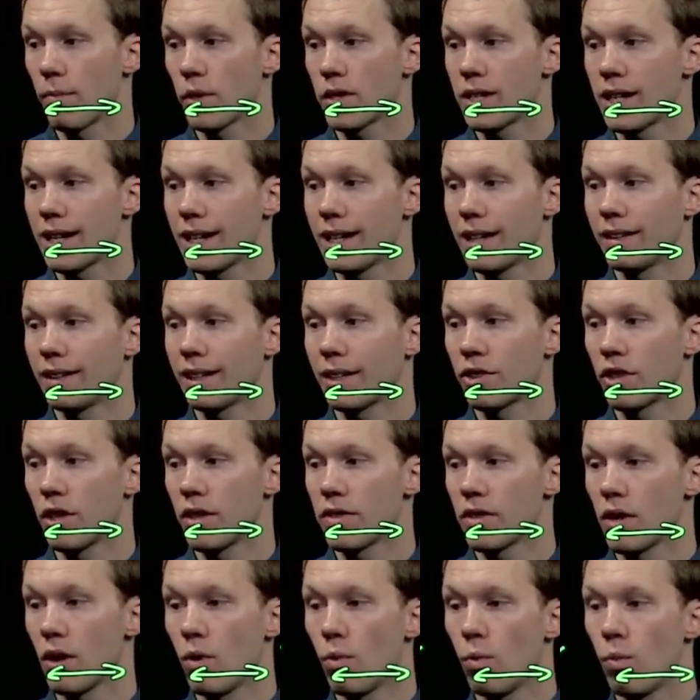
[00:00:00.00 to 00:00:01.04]
We're taking
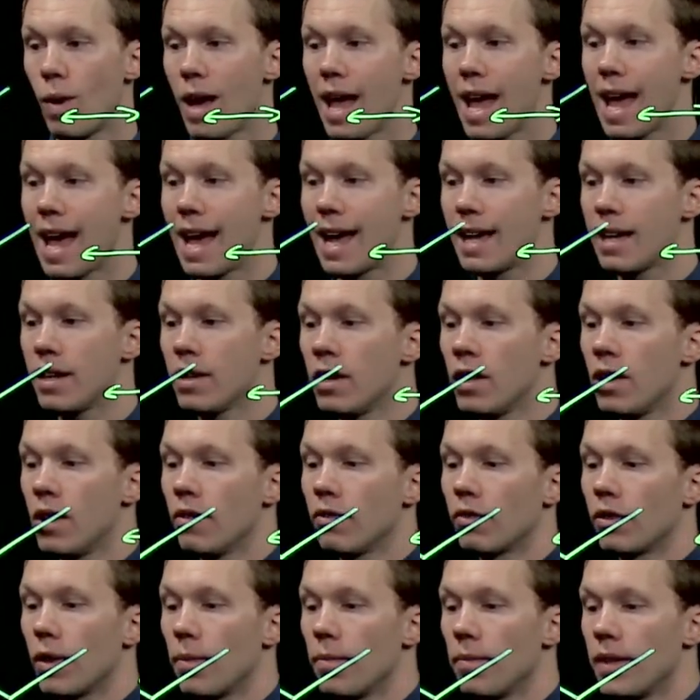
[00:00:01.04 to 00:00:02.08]
electrons away
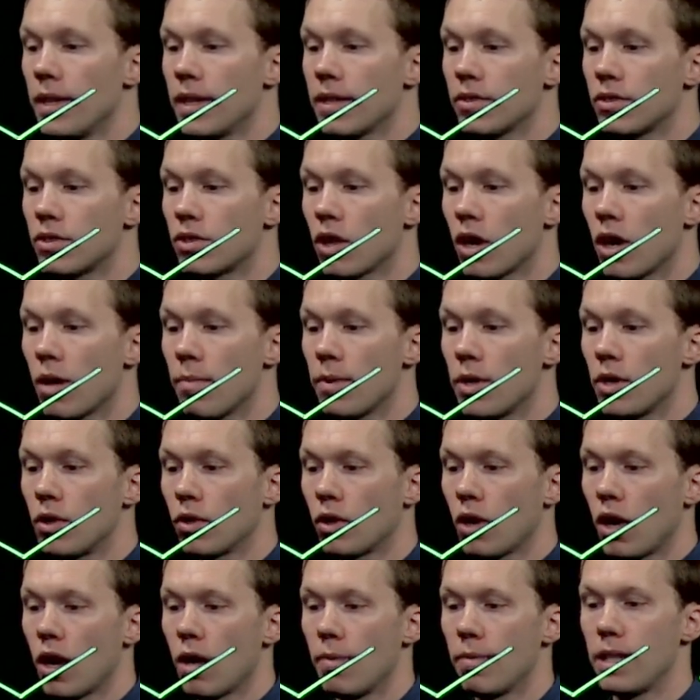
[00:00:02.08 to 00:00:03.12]
from this
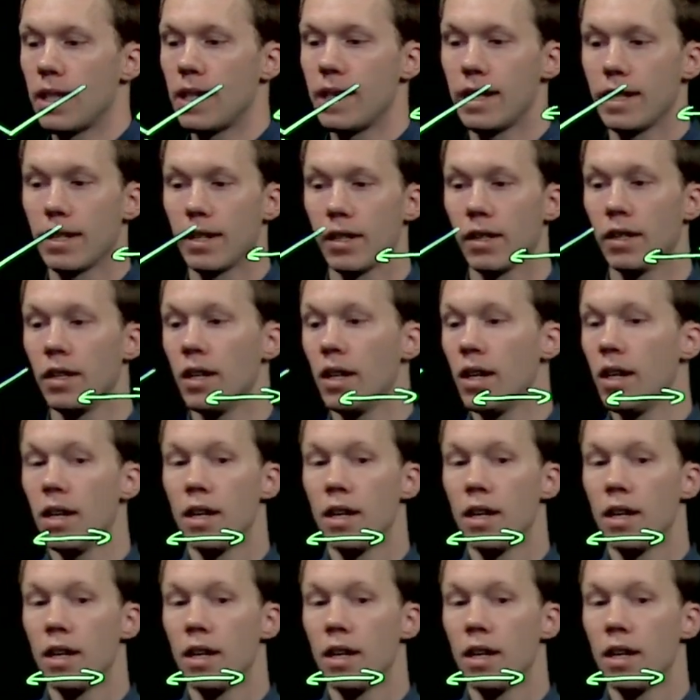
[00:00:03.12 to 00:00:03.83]
terminal carbon here,